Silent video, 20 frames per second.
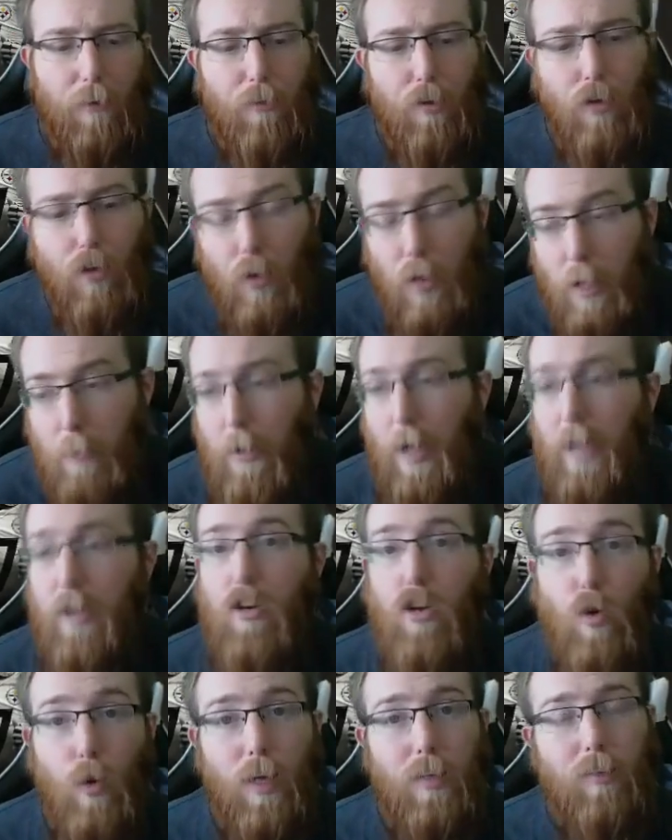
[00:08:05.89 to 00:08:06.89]
now. If you're doing it by
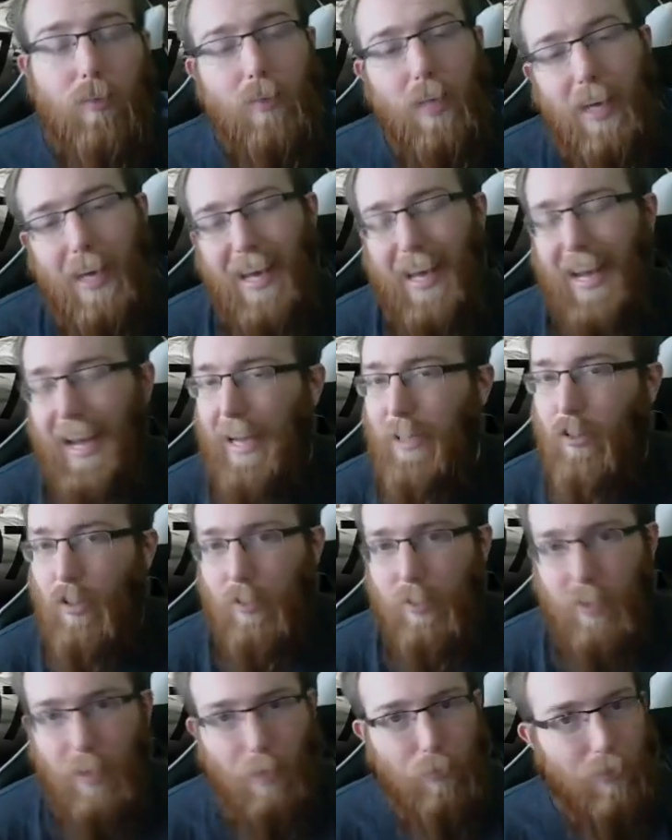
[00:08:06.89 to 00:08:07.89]
newest, it
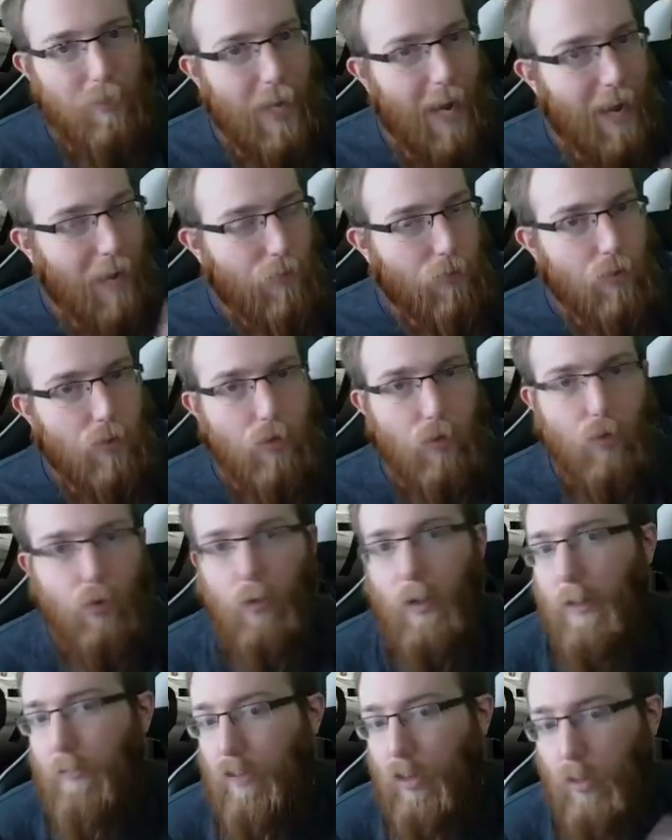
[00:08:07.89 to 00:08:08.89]
just comes down to
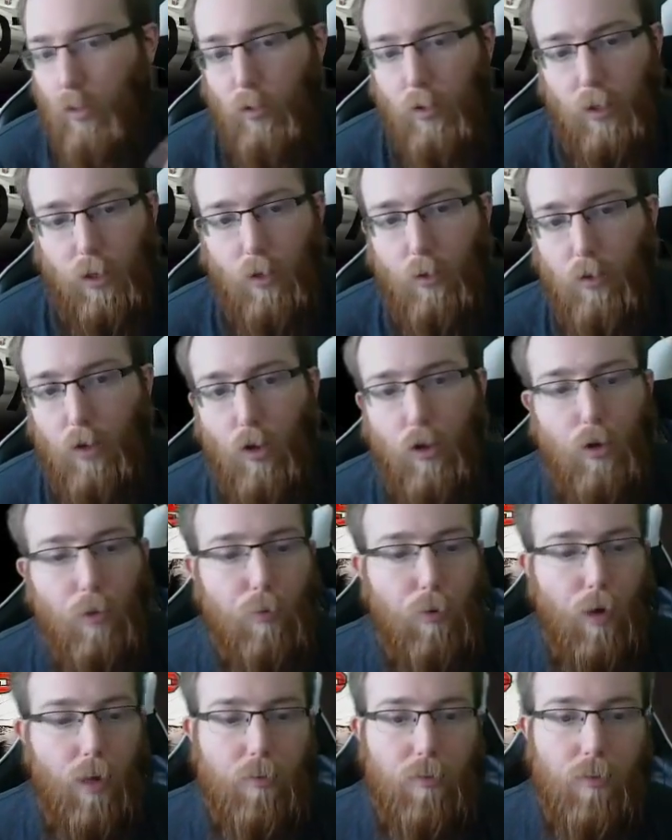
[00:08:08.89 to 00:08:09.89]
if you, you know, know your
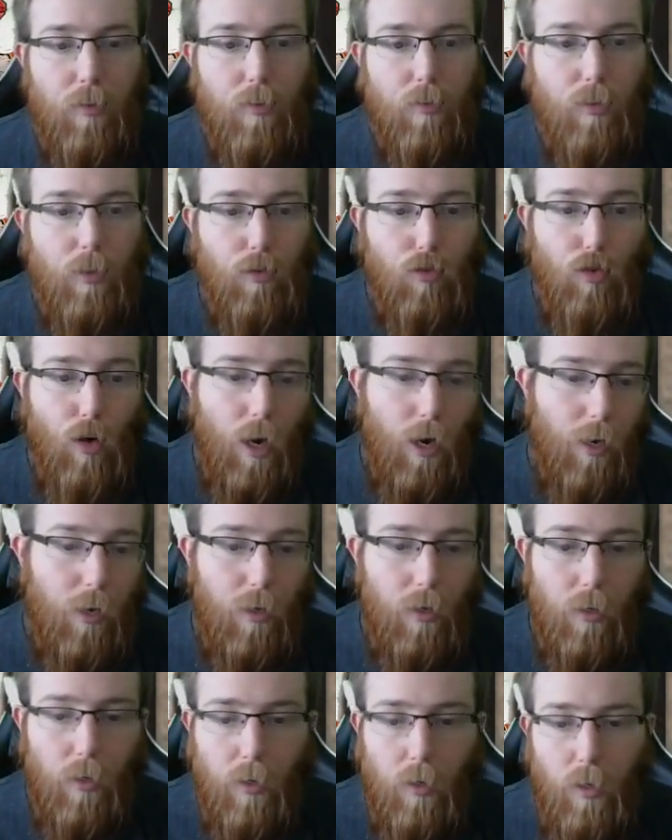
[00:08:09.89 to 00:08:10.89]
prices and try
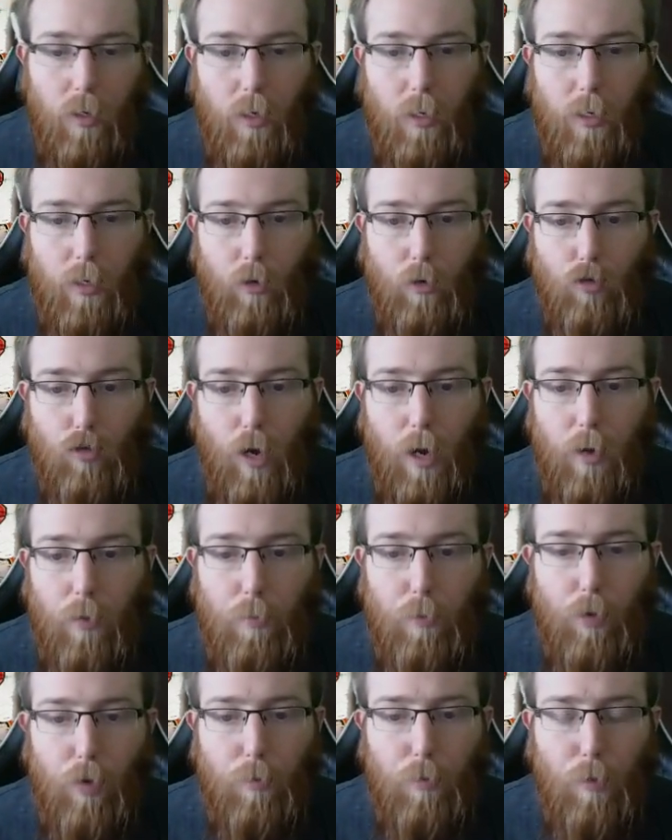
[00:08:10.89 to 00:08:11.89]
to, you know, try to
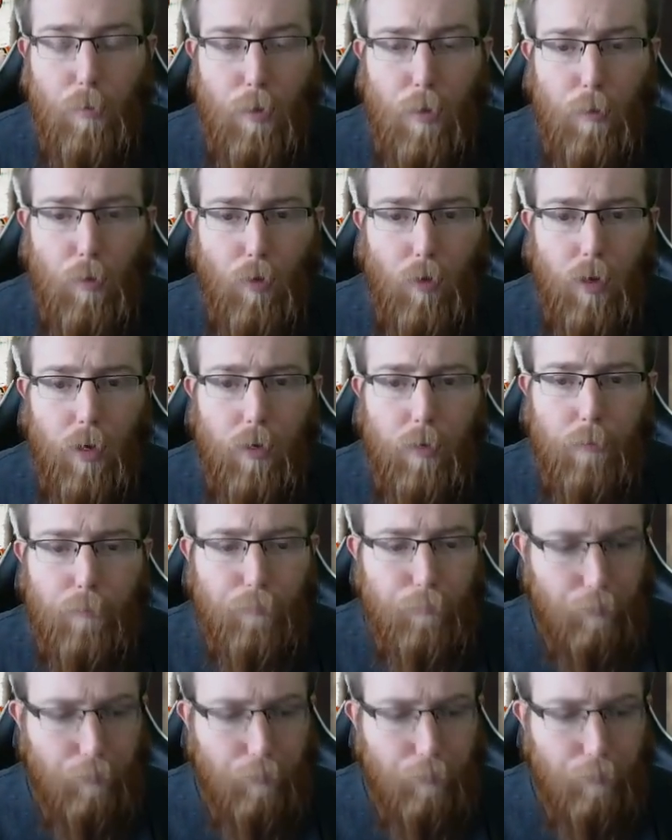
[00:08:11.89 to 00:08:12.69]
put them to memory.